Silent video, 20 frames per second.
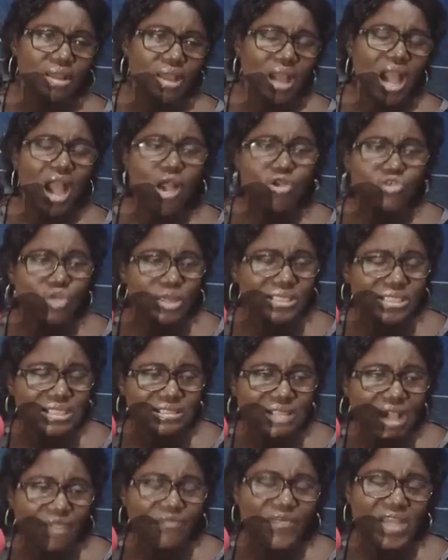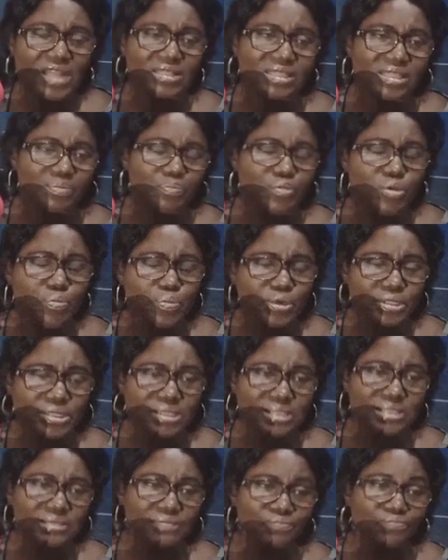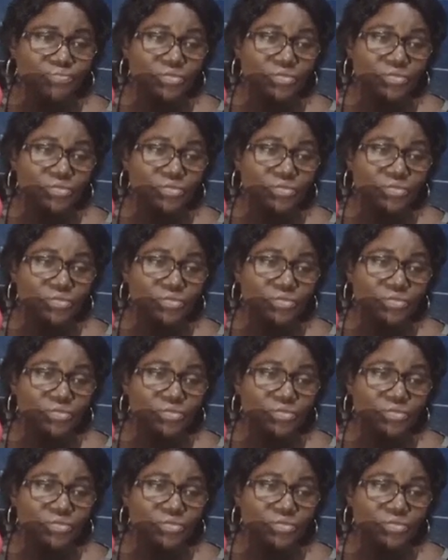How does it affect the pupils?